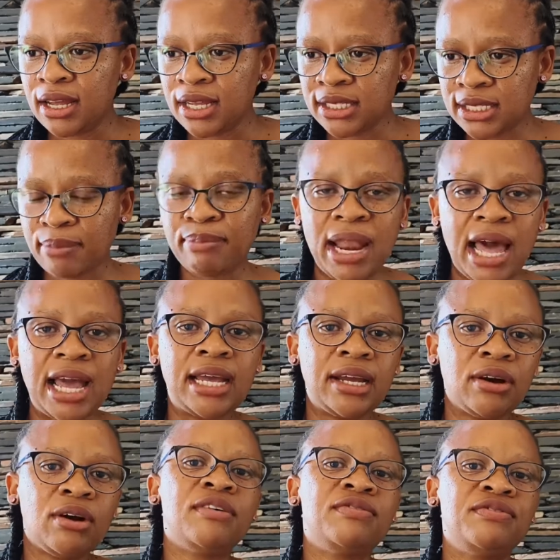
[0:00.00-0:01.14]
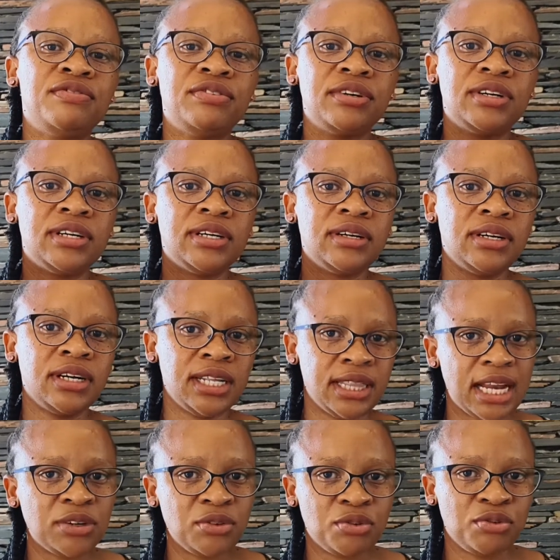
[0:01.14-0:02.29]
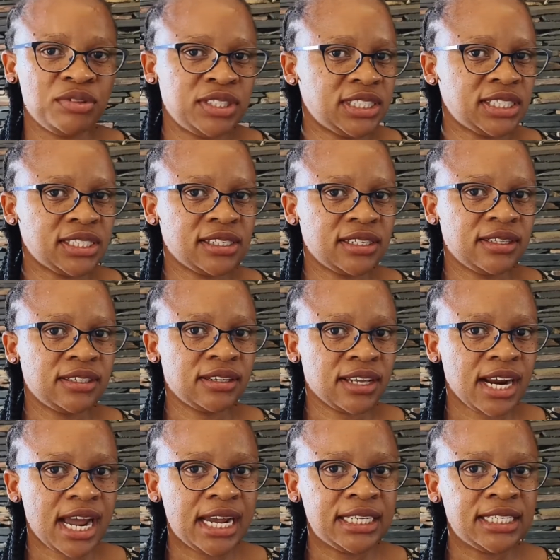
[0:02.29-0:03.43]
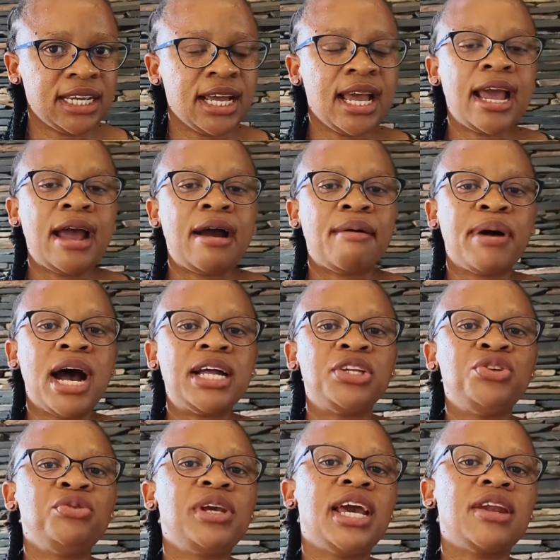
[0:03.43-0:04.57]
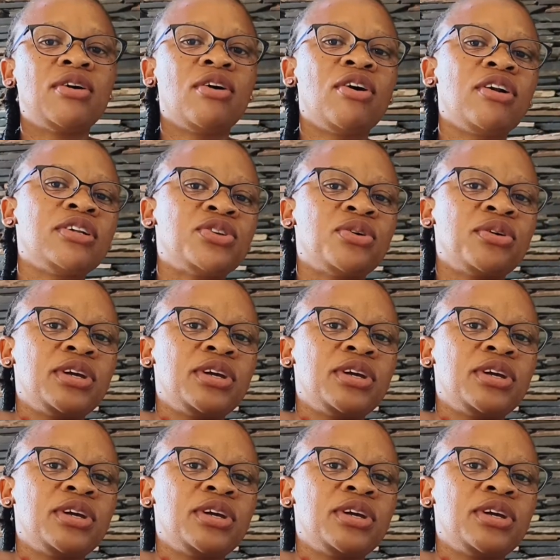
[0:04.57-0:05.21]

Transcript: supply of that goods, right? But you can also